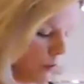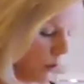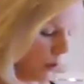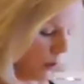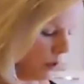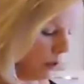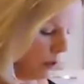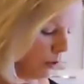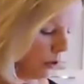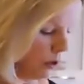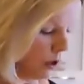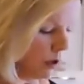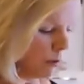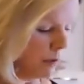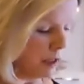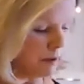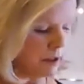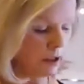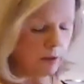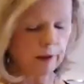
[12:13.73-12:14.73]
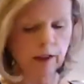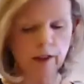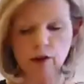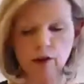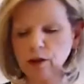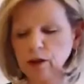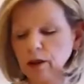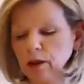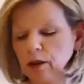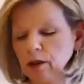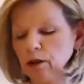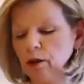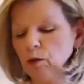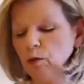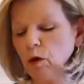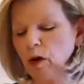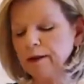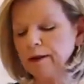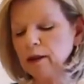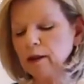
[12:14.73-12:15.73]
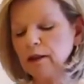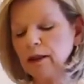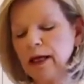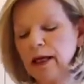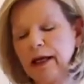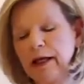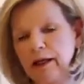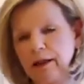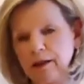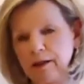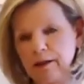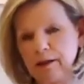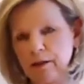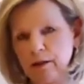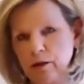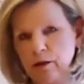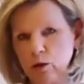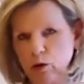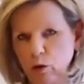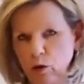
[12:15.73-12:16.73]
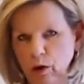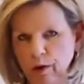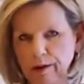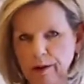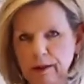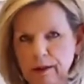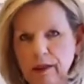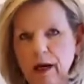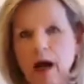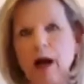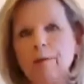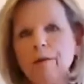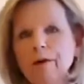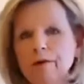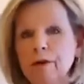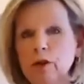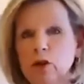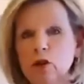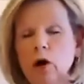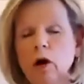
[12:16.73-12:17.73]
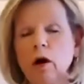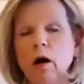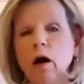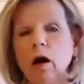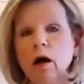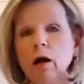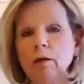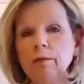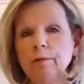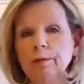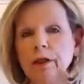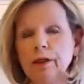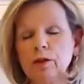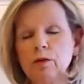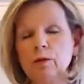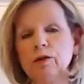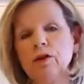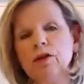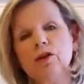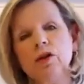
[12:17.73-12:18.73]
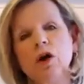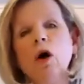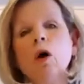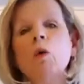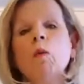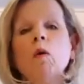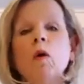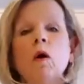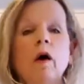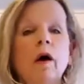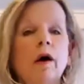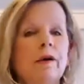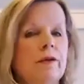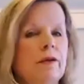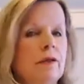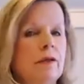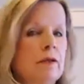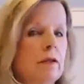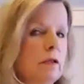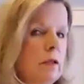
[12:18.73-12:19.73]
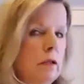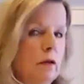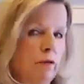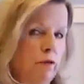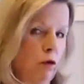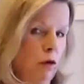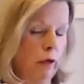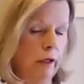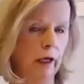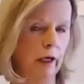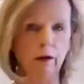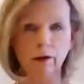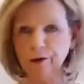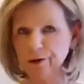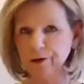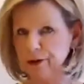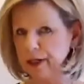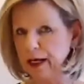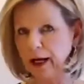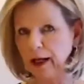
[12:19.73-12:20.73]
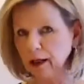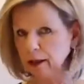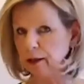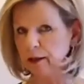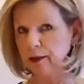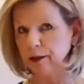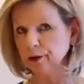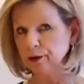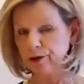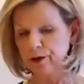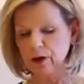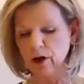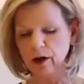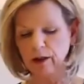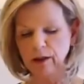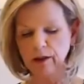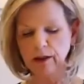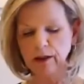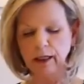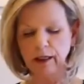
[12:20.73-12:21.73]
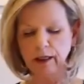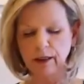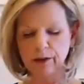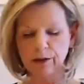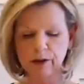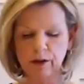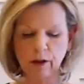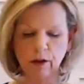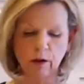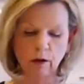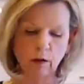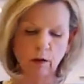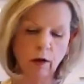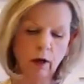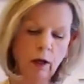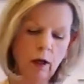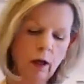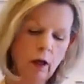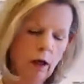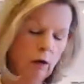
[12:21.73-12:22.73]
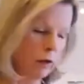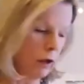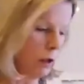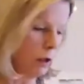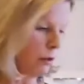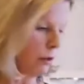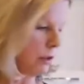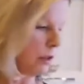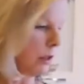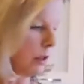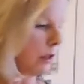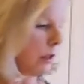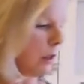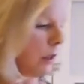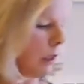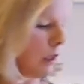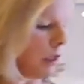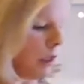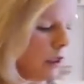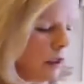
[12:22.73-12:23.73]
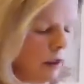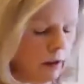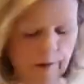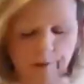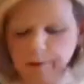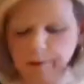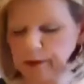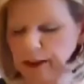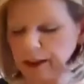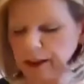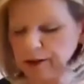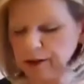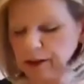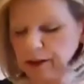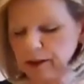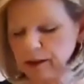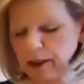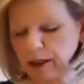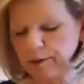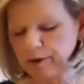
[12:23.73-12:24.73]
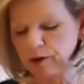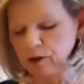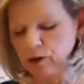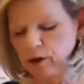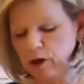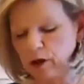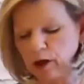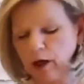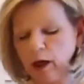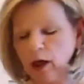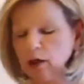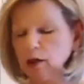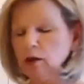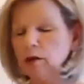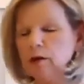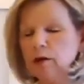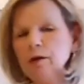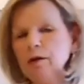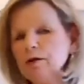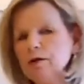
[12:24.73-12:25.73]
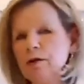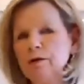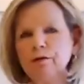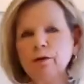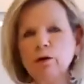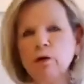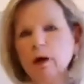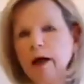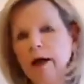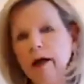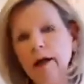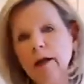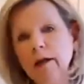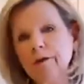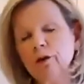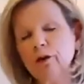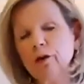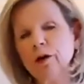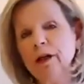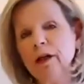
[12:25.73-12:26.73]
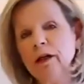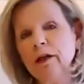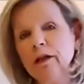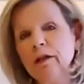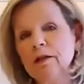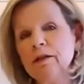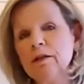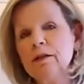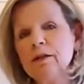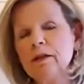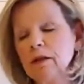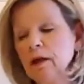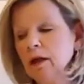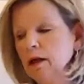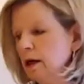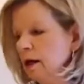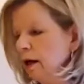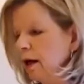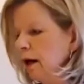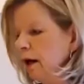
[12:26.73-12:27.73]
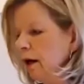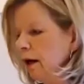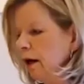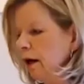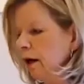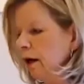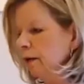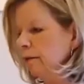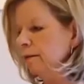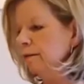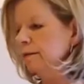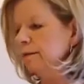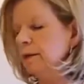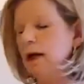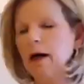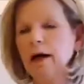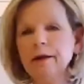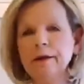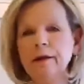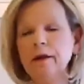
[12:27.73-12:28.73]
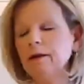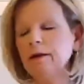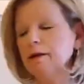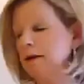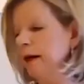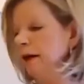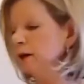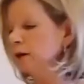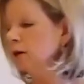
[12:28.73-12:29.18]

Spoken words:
going to put our baby spinach in. You want the lettuce toward the top of the jar, because what you don't want is the 4-day-old salad and your soggy lettuce. So we're going to put the lettuce at the top of the jar. You can use a variety of greens. I think, thank you.